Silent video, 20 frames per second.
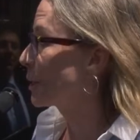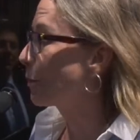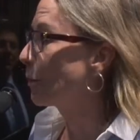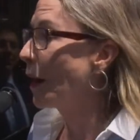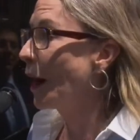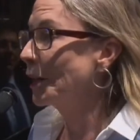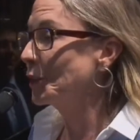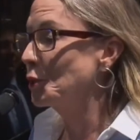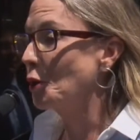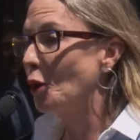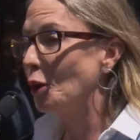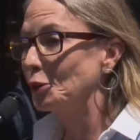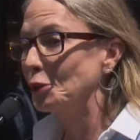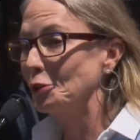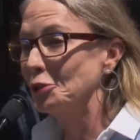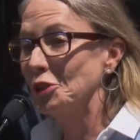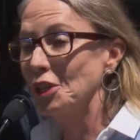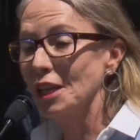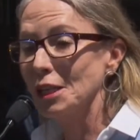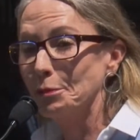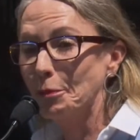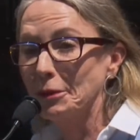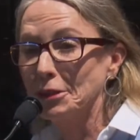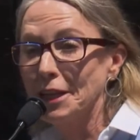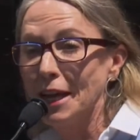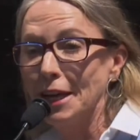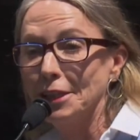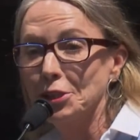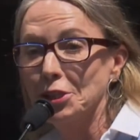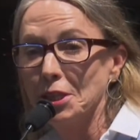I told her, just
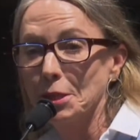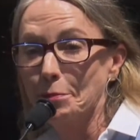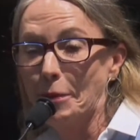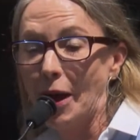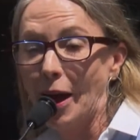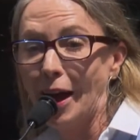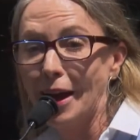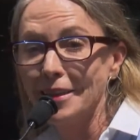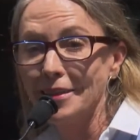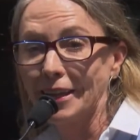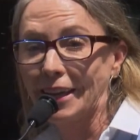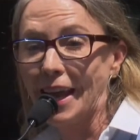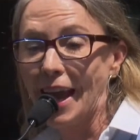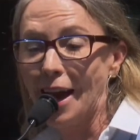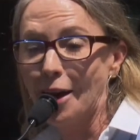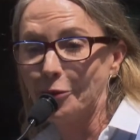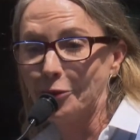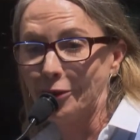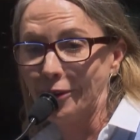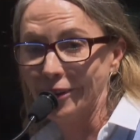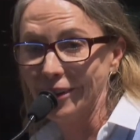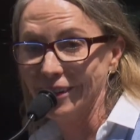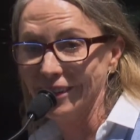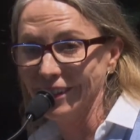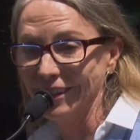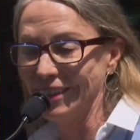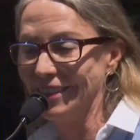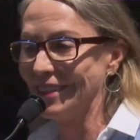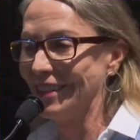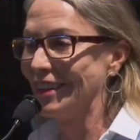pretend she's behind the counter,
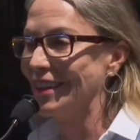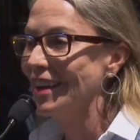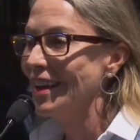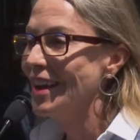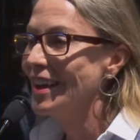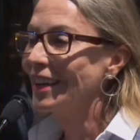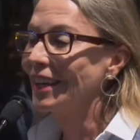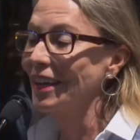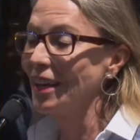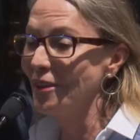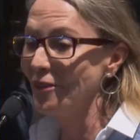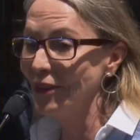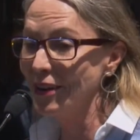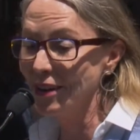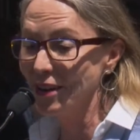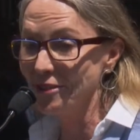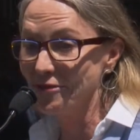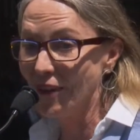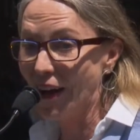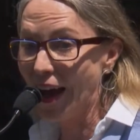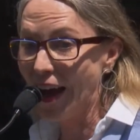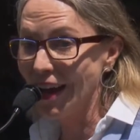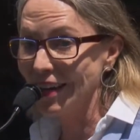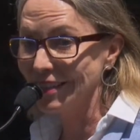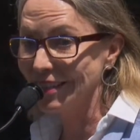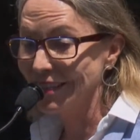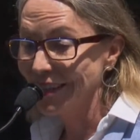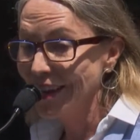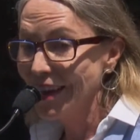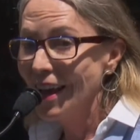giving
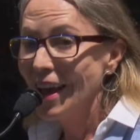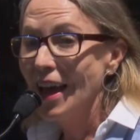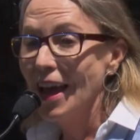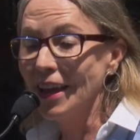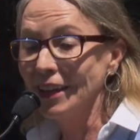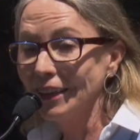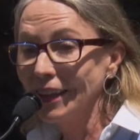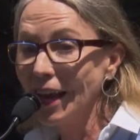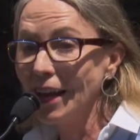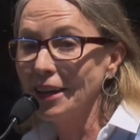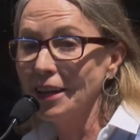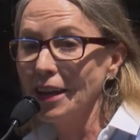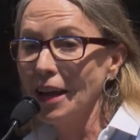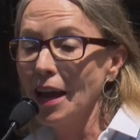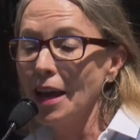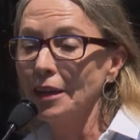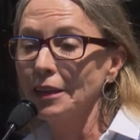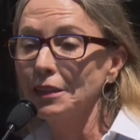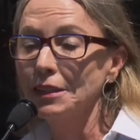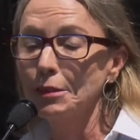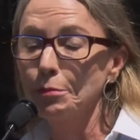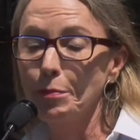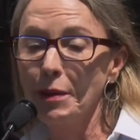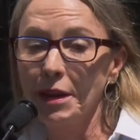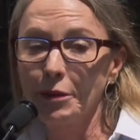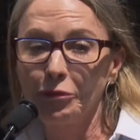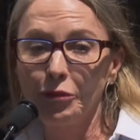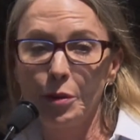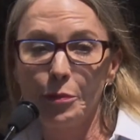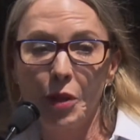advice and
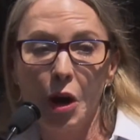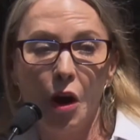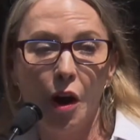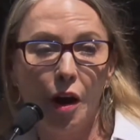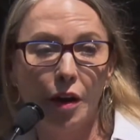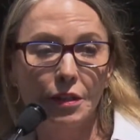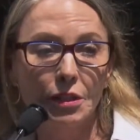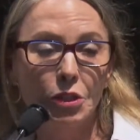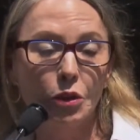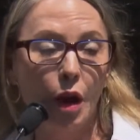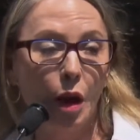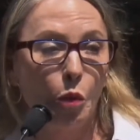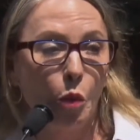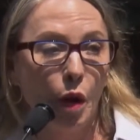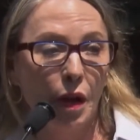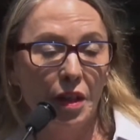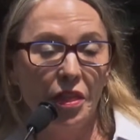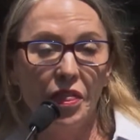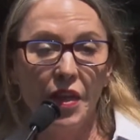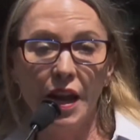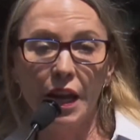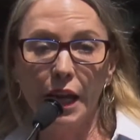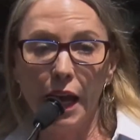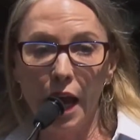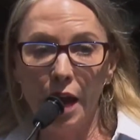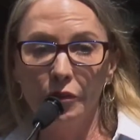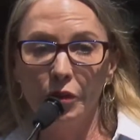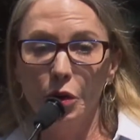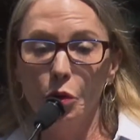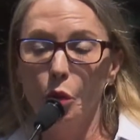speak from the heart. So I want to thank
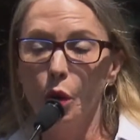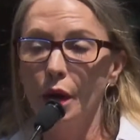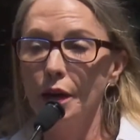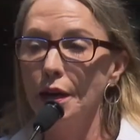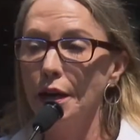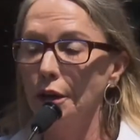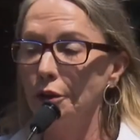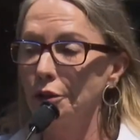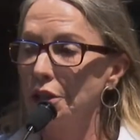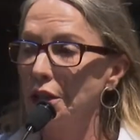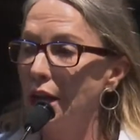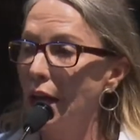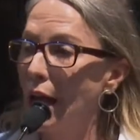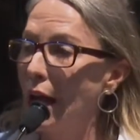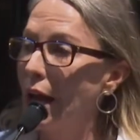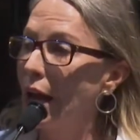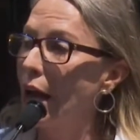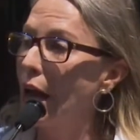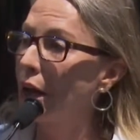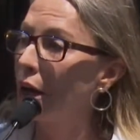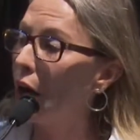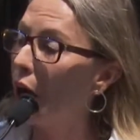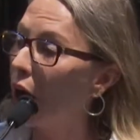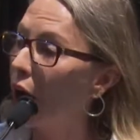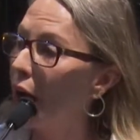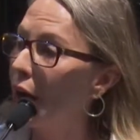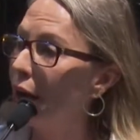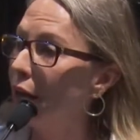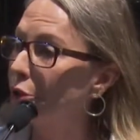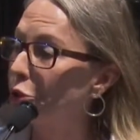everyone here today, and
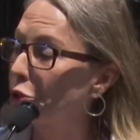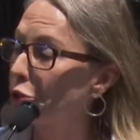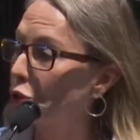I, as your